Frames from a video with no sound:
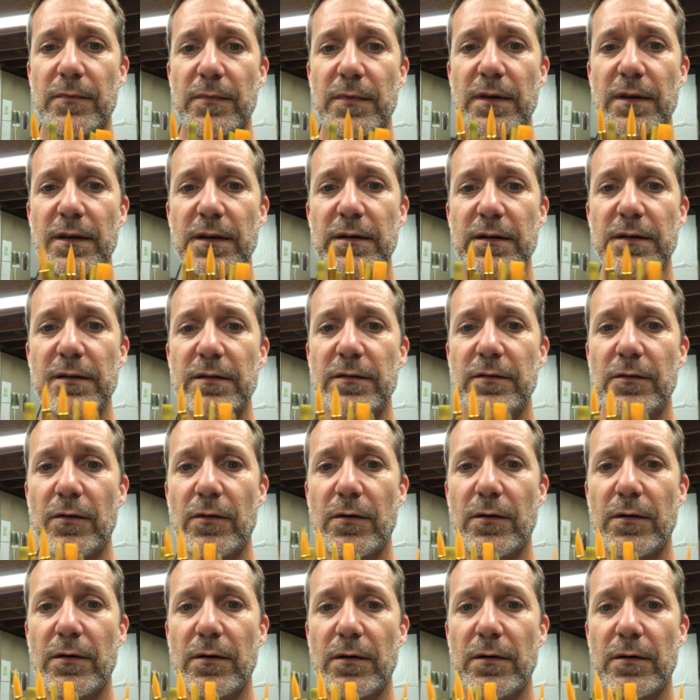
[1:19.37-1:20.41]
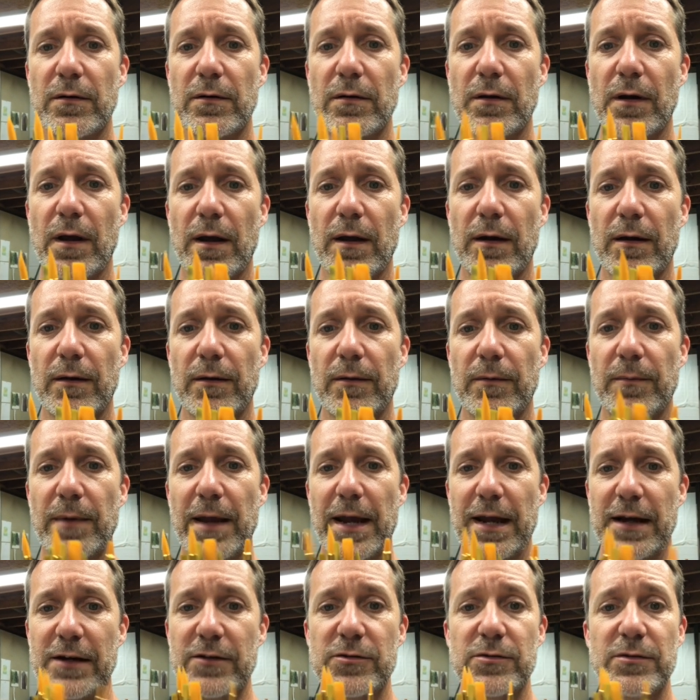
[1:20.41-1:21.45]
These are
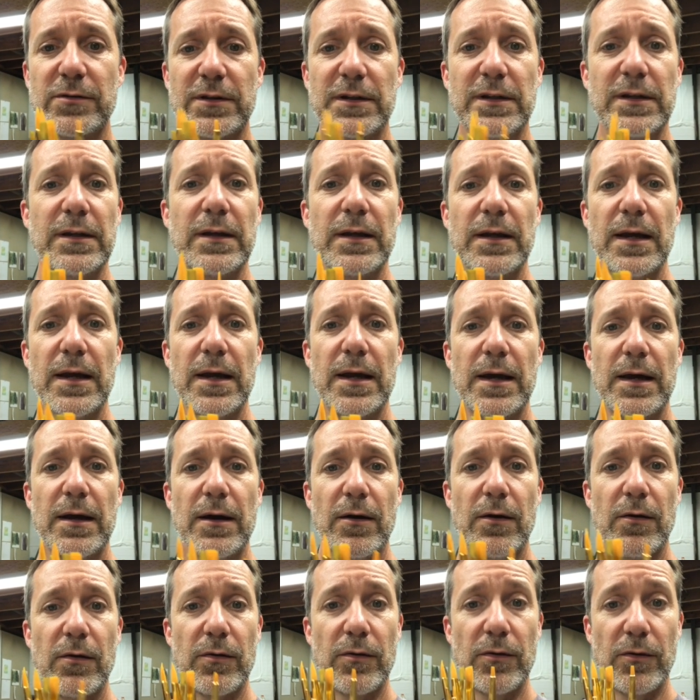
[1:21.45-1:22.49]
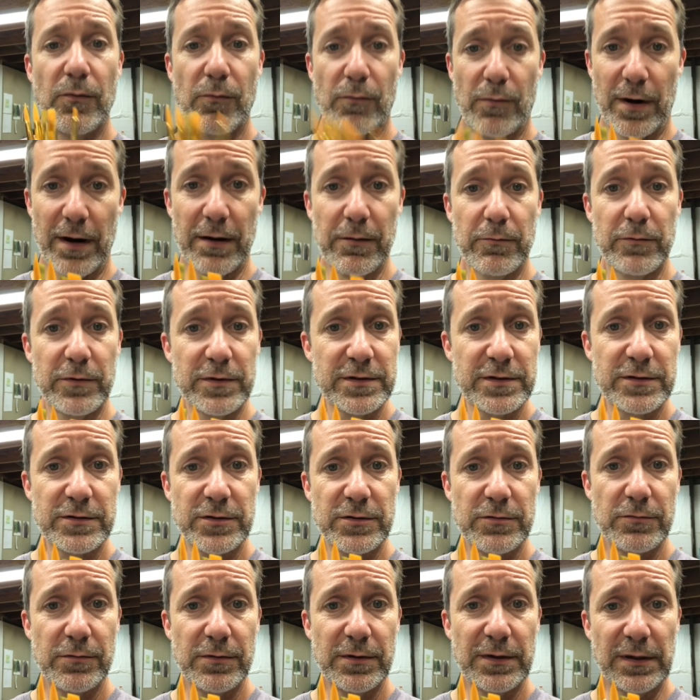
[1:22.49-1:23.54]
actually the right ones that
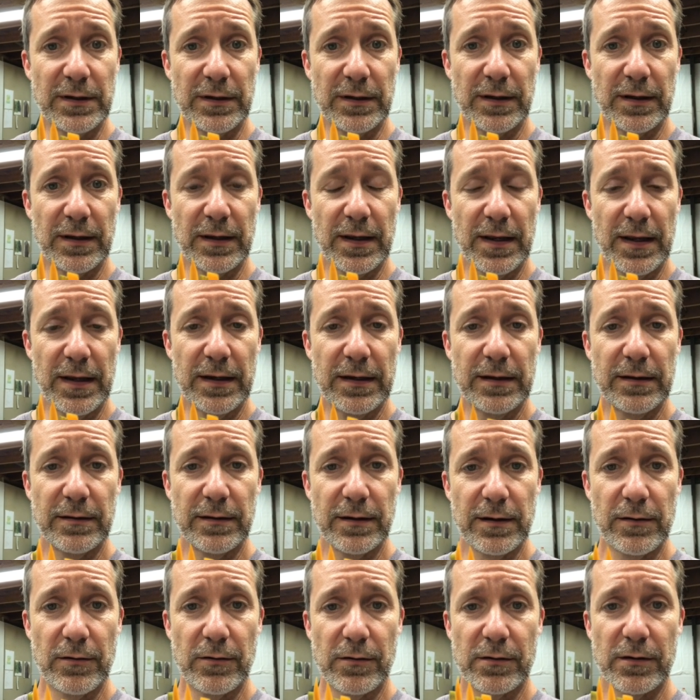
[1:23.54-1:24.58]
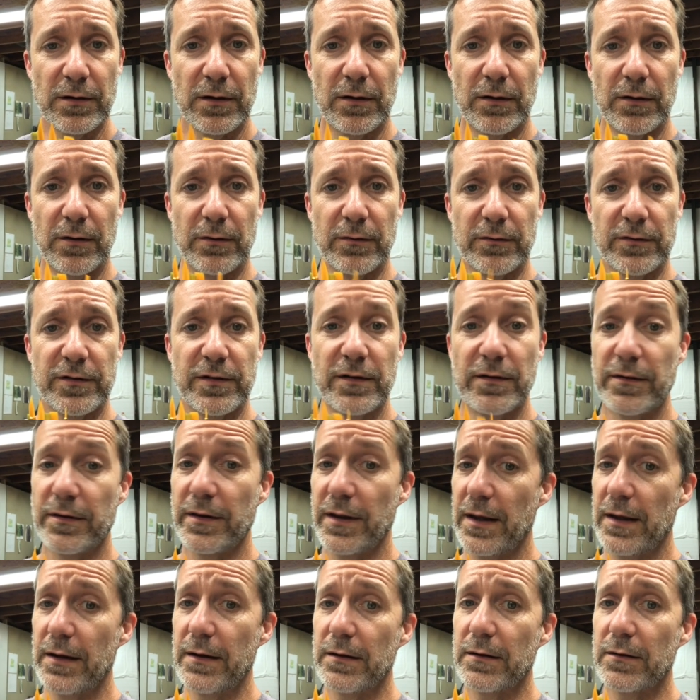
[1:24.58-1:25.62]
you would get, and they are called
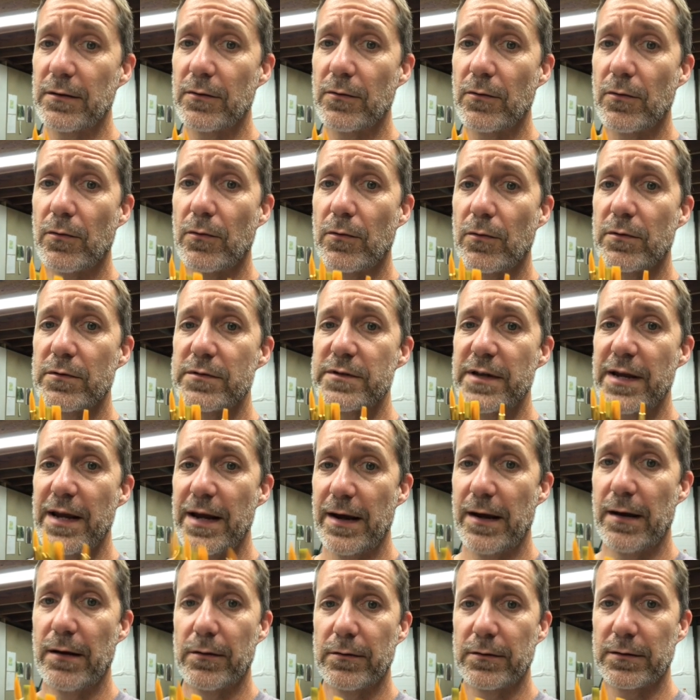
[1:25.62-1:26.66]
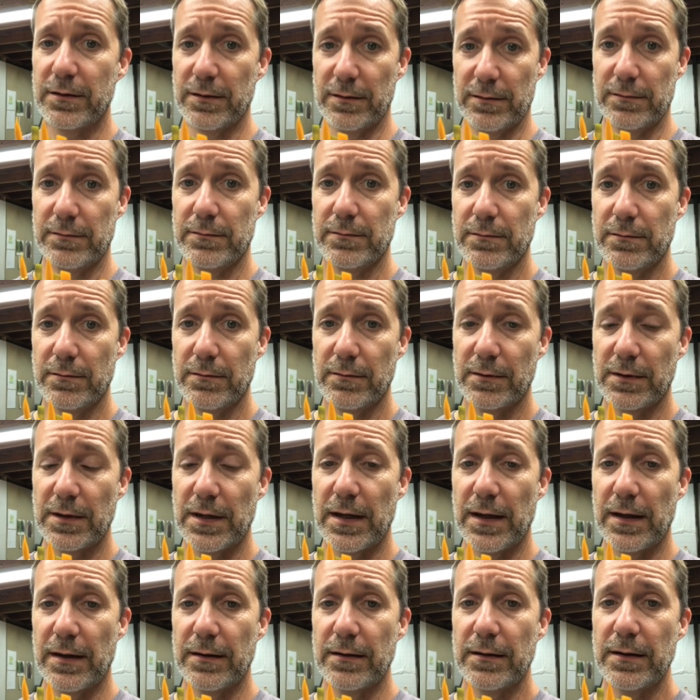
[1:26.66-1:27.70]
synthetic or talcum.
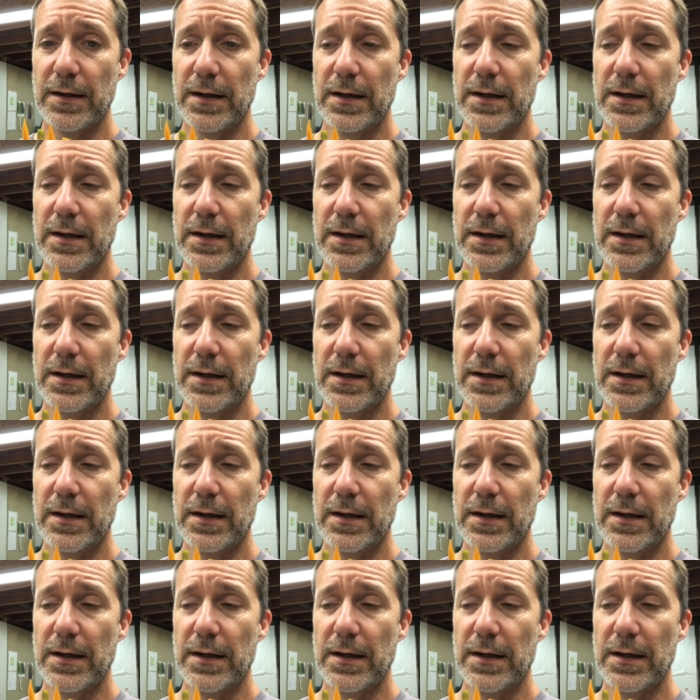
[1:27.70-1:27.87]
Okay.